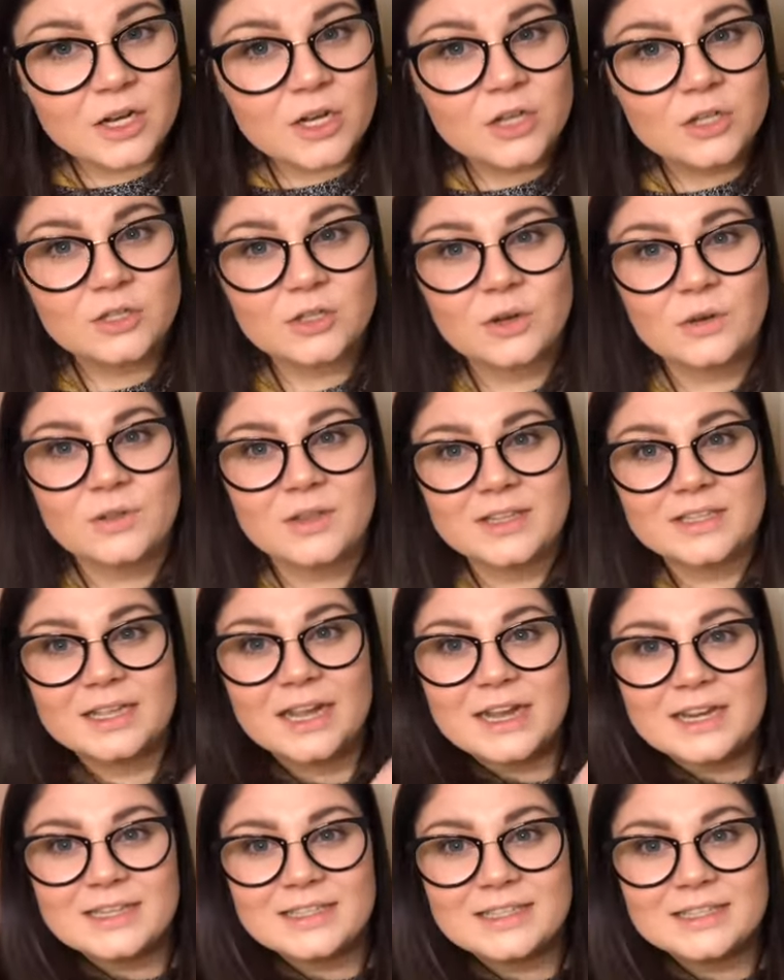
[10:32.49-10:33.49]
So this
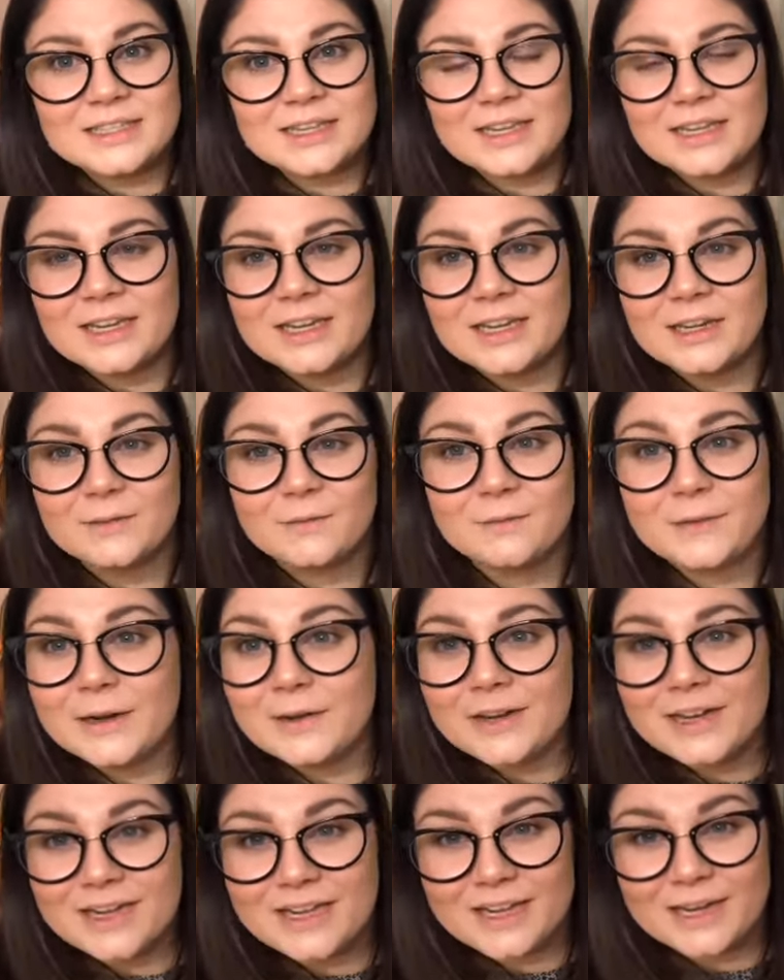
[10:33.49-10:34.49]
ice king,
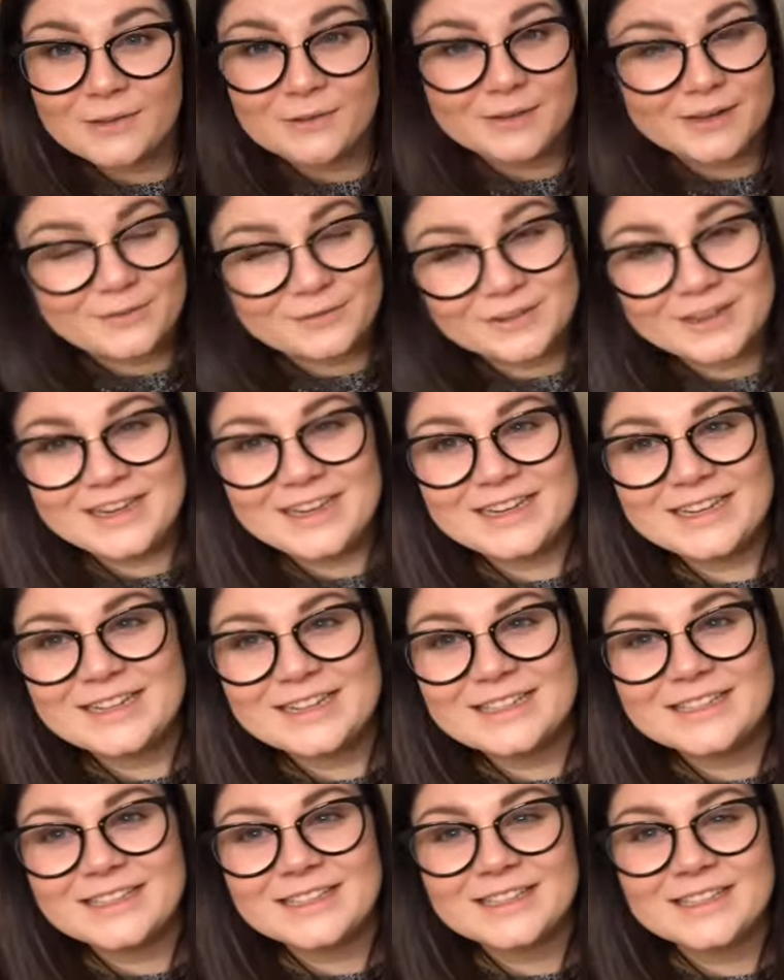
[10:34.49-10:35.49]
fairy king, whatever he
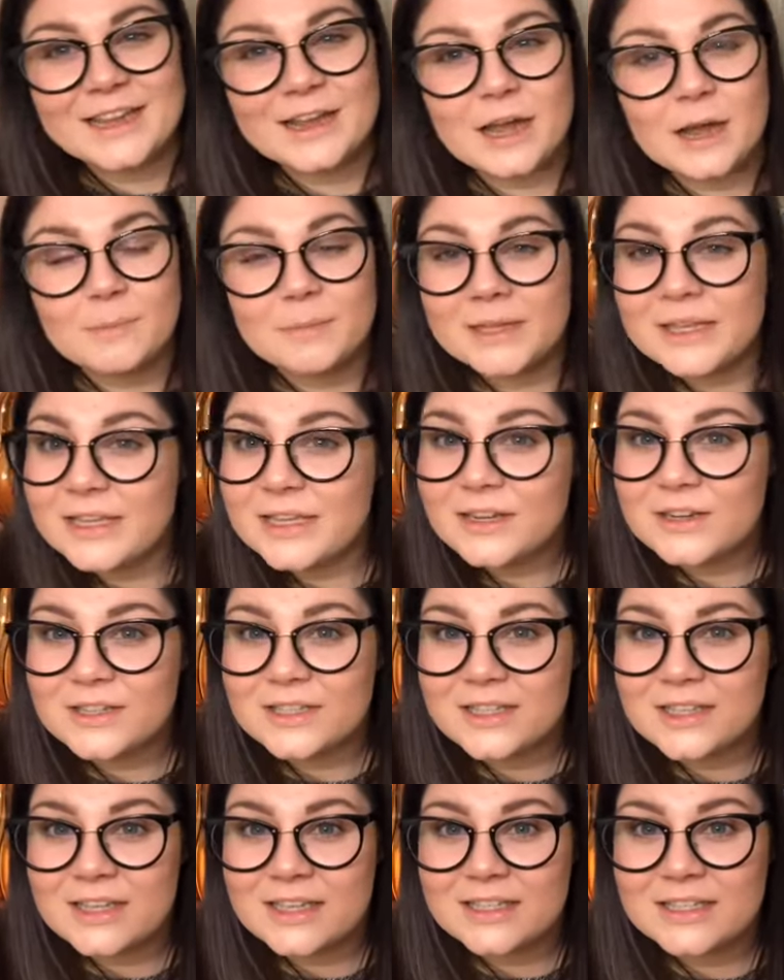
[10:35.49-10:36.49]
is, hears
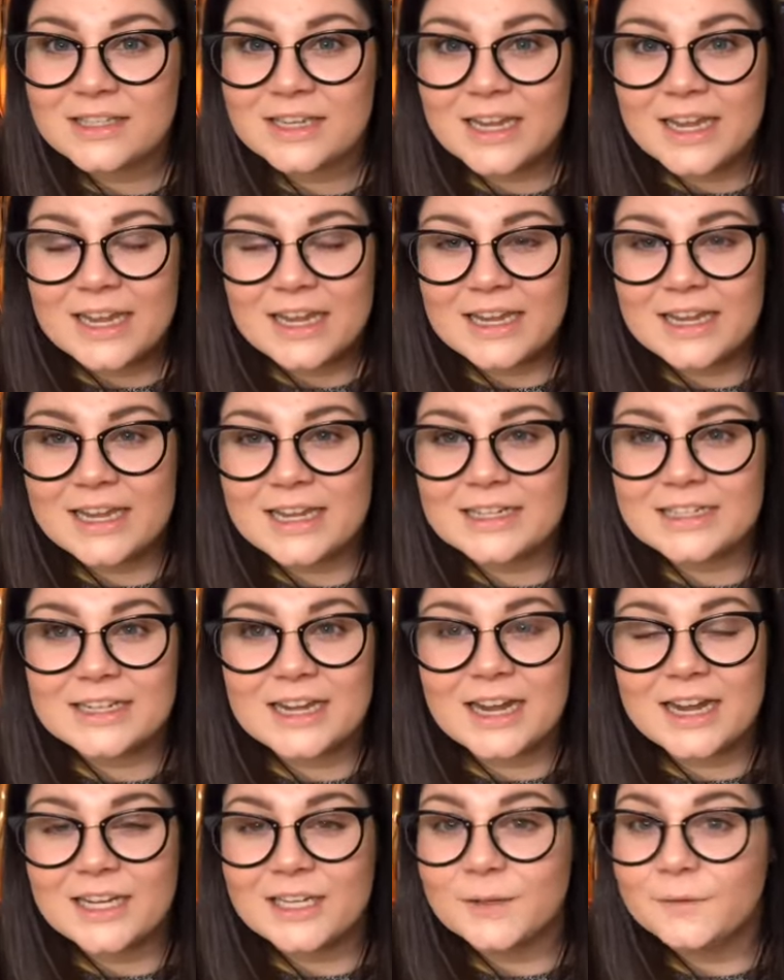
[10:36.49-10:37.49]
this and
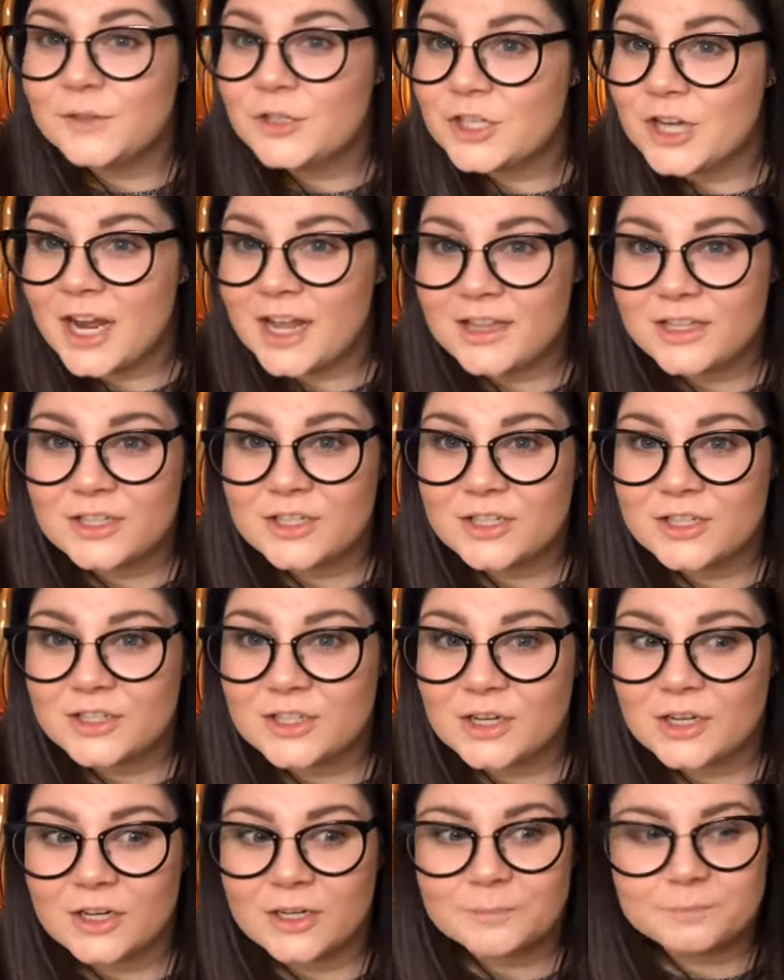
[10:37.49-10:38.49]
kind of challenges
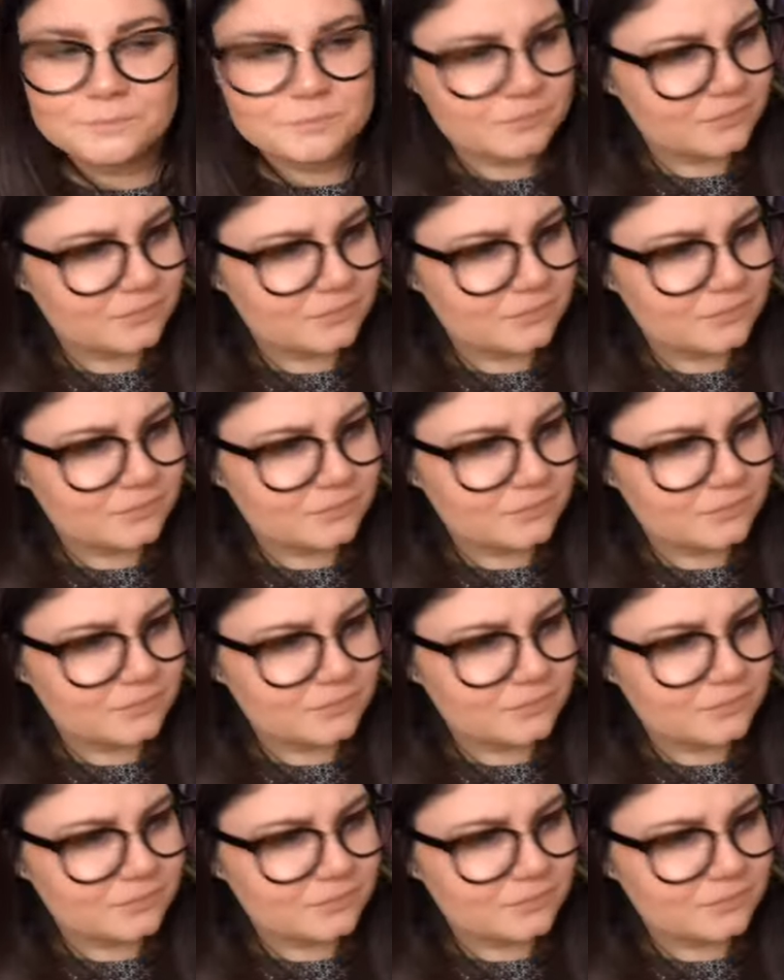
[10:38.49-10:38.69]
her.